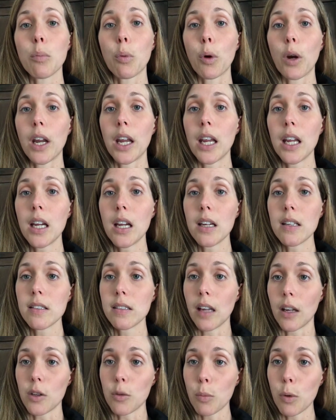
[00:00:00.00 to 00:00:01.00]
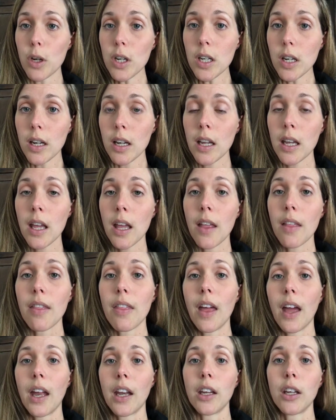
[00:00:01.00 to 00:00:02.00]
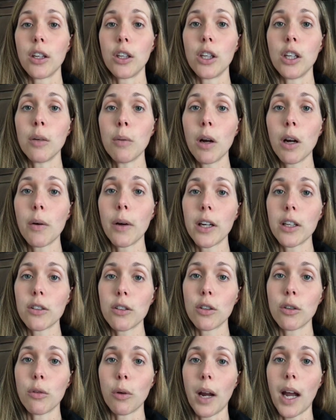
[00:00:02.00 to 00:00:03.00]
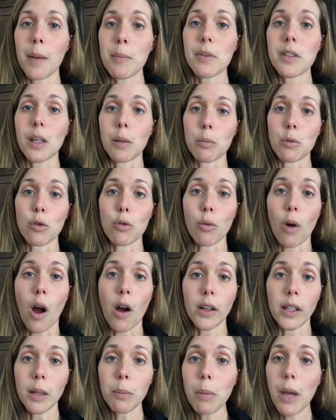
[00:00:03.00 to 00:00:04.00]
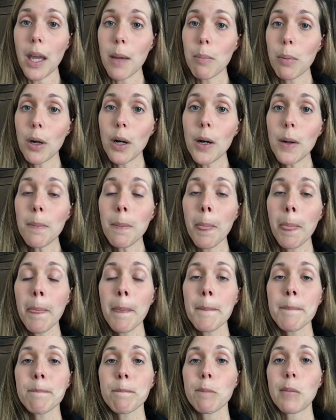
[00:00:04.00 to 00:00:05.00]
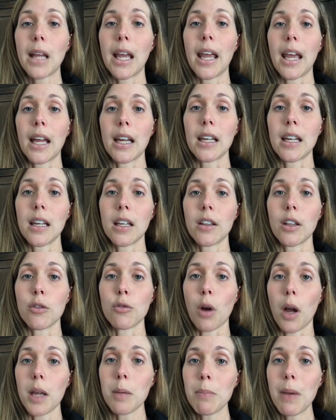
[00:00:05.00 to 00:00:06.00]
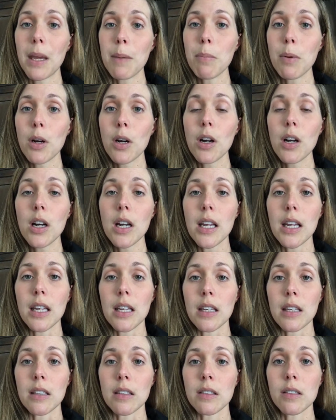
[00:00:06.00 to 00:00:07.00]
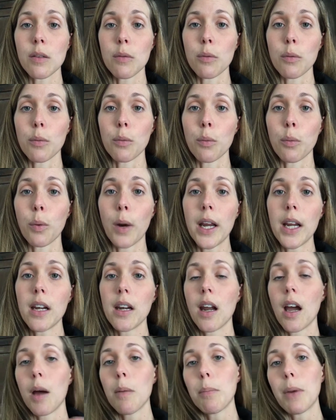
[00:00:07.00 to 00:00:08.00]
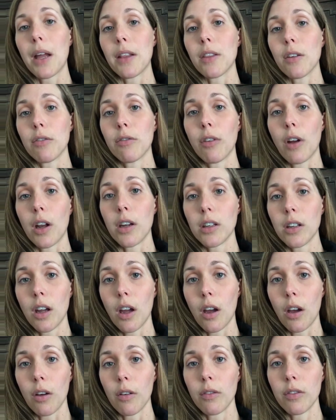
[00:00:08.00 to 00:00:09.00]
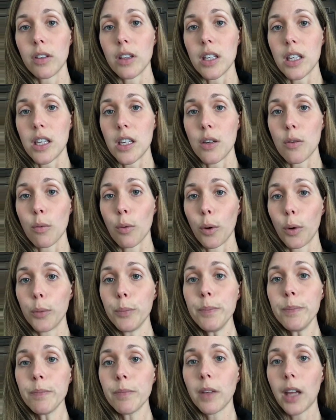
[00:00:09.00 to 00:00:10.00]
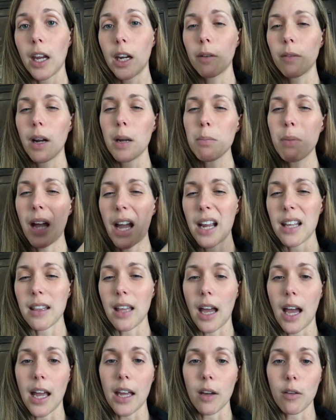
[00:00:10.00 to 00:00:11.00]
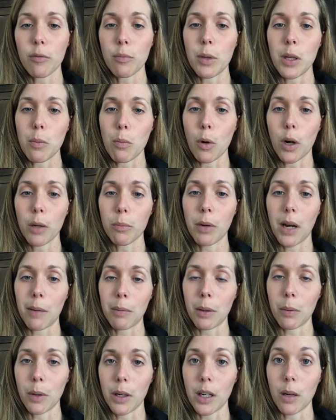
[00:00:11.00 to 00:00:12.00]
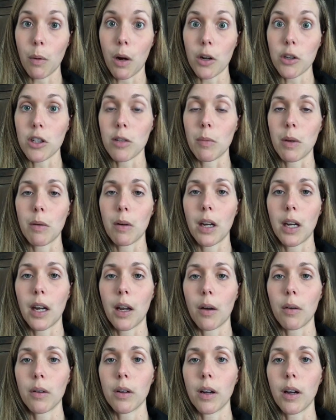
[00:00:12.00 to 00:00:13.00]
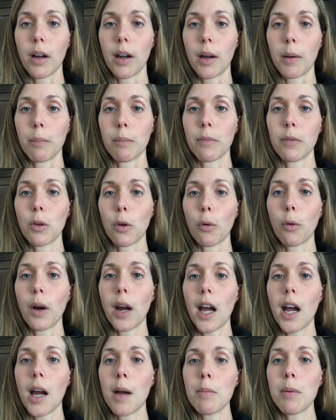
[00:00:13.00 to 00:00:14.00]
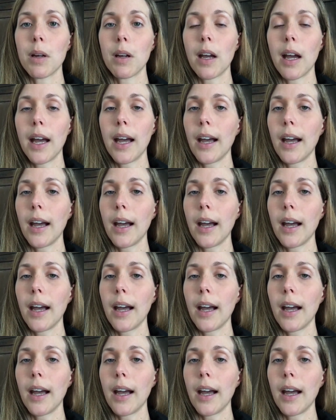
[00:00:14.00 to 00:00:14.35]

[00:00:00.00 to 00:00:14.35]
bring a sketchbook, then you are going to grab some drawing paper. And the drawing paper is right up at the front of the room, kind of right behind the IFP board, probably where you're watching me right now. So grab